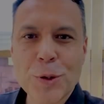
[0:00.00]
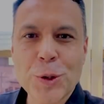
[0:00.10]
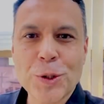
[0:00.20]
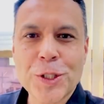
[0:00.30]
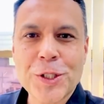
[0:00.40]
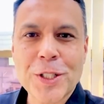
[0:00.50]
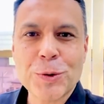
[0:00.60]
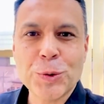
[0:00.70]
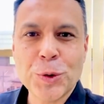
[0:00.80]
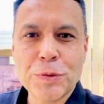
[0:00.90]
If today's
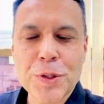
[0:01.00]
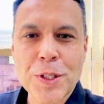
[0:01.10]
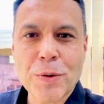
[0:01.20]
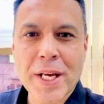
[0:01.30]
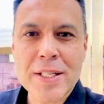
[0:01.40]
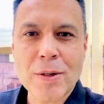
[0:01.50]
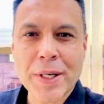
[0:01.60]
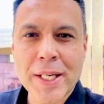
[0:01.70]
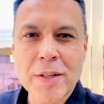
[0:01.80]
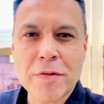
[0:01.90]
video helped you and you
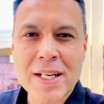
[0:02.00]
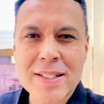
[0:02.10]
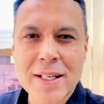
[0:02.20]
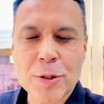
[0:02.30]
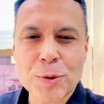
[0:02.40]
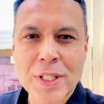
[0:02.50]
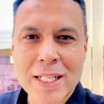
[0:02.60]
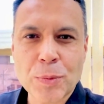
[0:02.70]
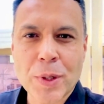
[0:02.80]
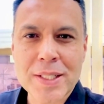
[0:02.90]
know someone that could
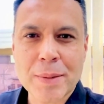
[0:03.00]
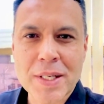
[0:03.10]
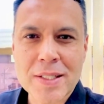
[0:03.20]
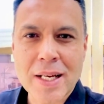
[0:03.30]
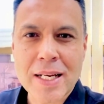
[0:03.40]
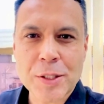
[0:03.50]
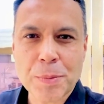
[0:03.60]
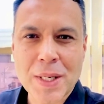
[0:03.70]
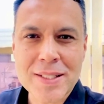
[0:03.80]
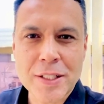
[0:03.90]
benefit from it,
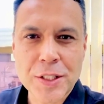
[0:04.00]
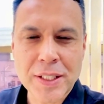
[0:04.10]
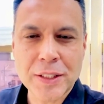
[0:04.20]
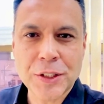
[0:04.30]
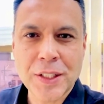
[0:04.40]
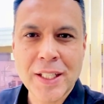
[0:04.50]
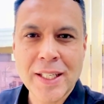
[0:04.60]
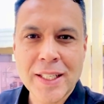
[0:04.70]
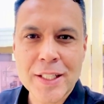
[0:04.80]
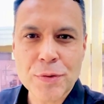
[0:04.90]
share it with them and
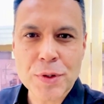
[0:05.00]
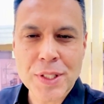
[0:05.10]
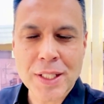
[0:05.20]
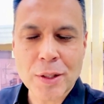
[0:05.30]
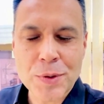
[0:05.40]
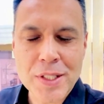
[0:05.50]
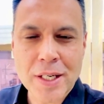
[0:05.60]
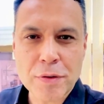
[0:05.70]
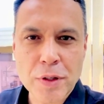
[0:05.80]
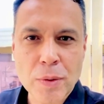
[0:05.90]
if you haven't
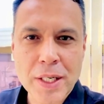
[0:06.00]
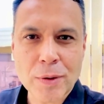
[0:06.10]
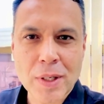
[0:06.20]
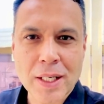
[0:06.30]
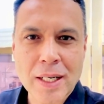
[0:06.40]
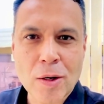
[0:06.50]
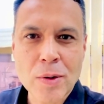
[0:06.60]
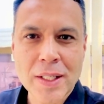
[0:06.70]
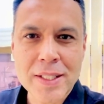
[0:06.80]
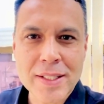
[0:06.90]
subscribed to the channel, you
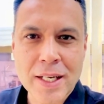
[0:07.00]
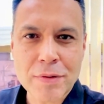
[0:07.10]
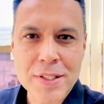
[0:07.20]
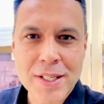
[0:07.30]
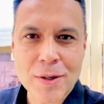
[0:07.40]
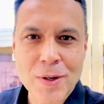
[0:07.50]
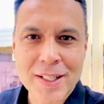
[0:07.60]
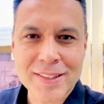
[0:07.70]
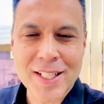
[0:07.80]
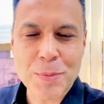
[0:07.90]
may do so now.
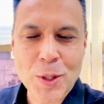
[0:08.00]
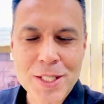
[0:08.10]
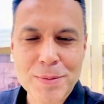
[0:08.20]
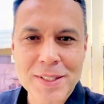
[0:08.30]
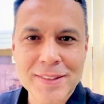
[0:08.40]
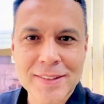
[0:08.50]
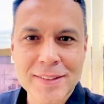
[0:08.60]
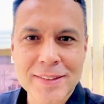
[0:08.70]
See you later.